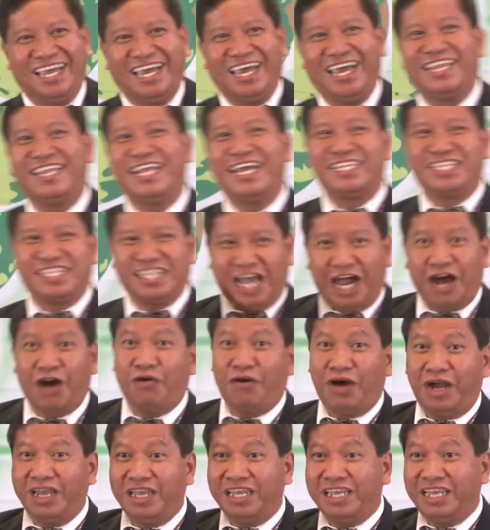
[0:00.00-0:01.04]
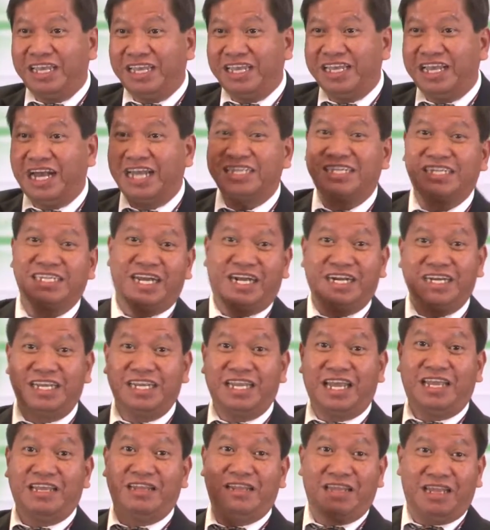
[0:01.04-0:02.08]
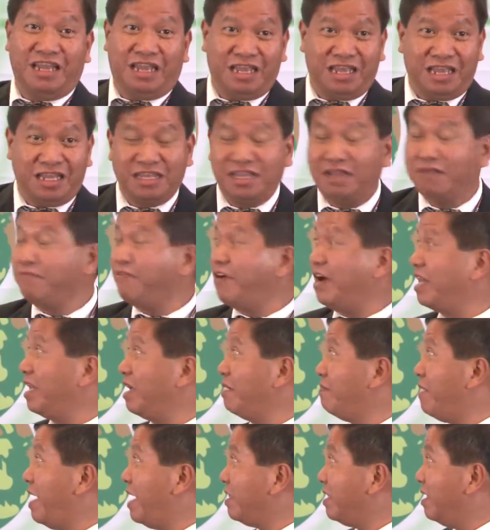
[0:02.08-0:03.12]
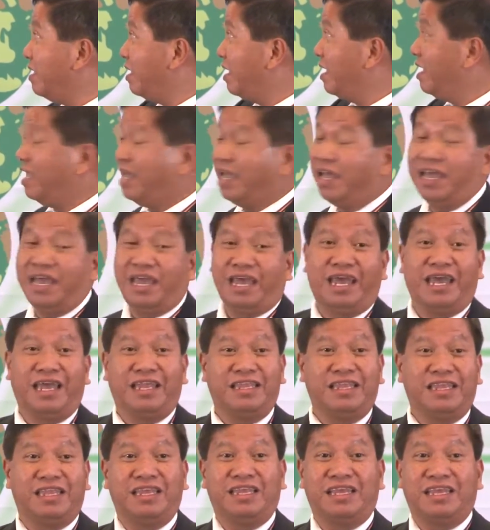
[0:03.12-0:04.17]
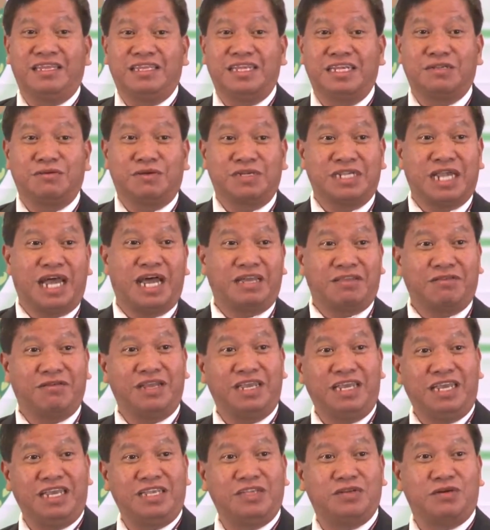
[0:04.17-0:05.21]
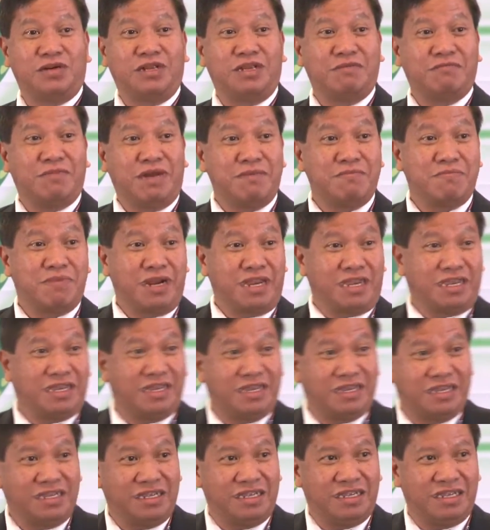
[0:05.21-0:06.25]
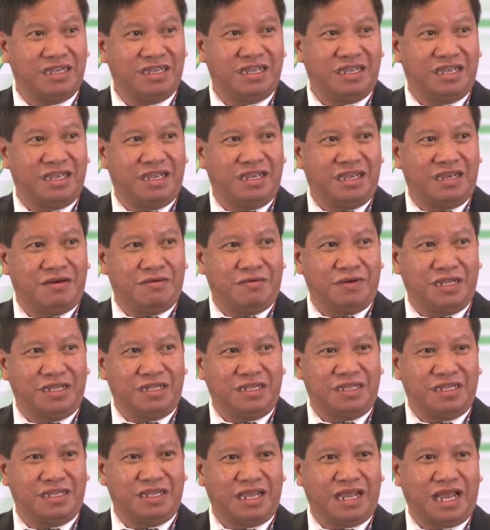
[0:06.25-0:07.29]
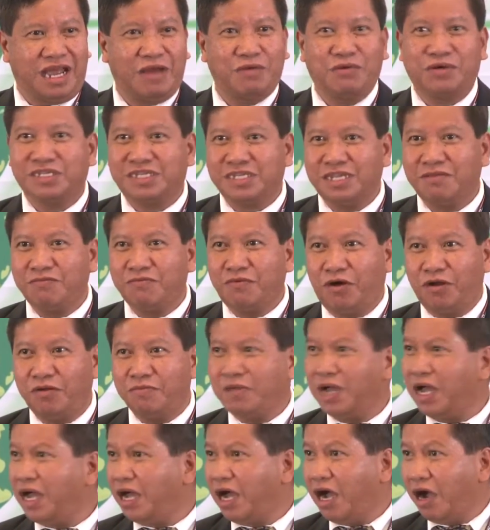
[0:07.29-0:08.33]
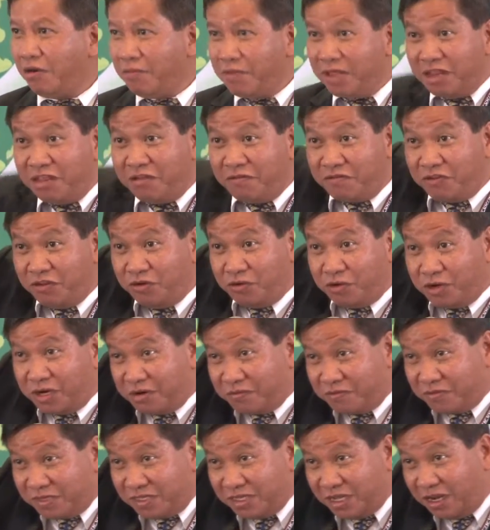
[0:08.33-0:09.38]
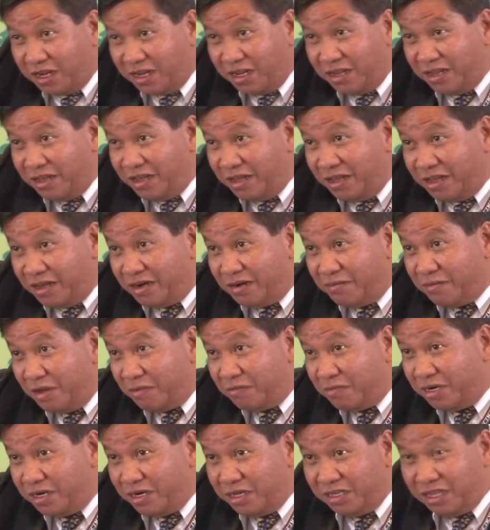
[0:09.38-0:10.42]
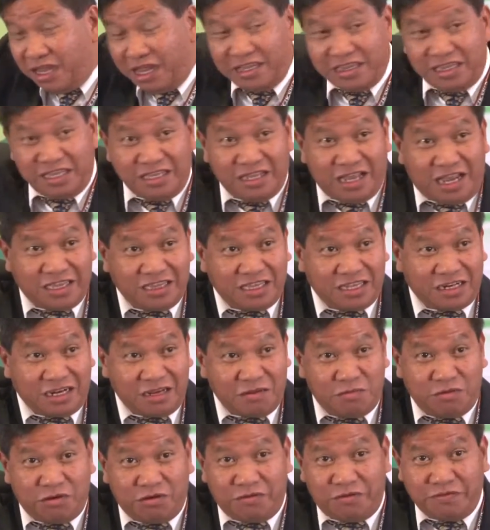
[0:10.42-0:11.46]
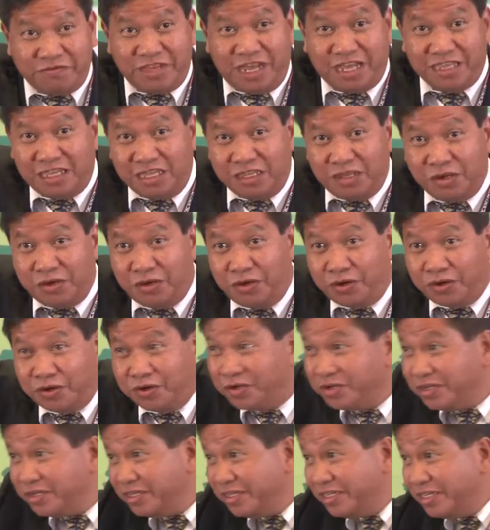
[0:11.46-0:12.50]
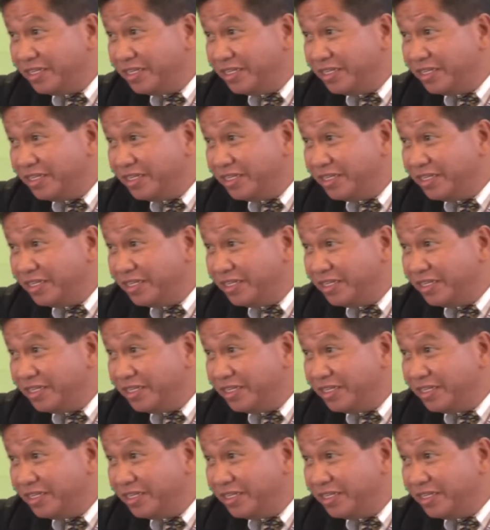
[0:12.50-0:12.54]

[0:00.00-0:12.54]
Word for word: And that's how I got started. I, I ended up filing a patent. And this was actually during my break when I was involved. How many of you are still remember the 1993 boom of Nata de Coco?